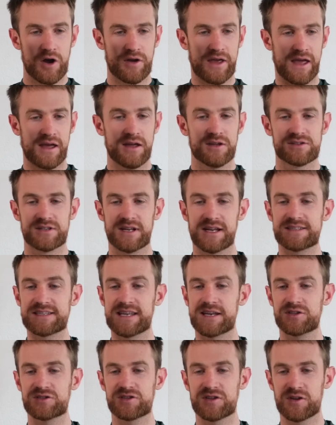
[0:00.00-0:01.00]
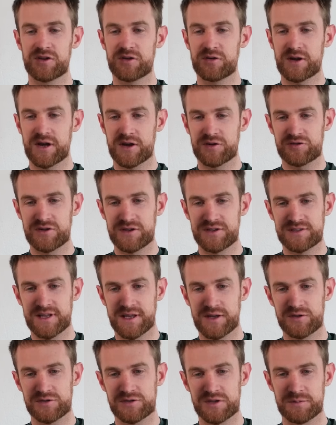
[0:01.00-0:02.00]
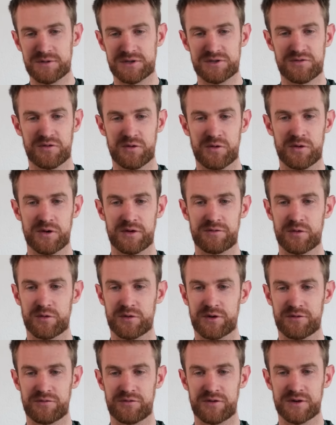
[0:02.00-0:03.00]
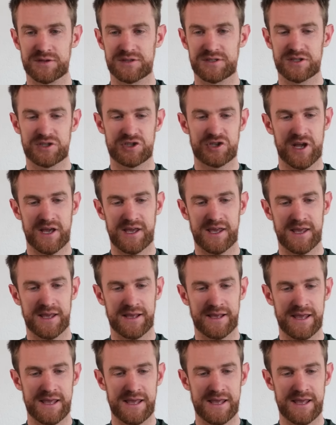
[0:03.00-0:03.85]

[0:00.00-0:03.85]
Okay, so let's get into the new countries. Thank you so much for all of your different checking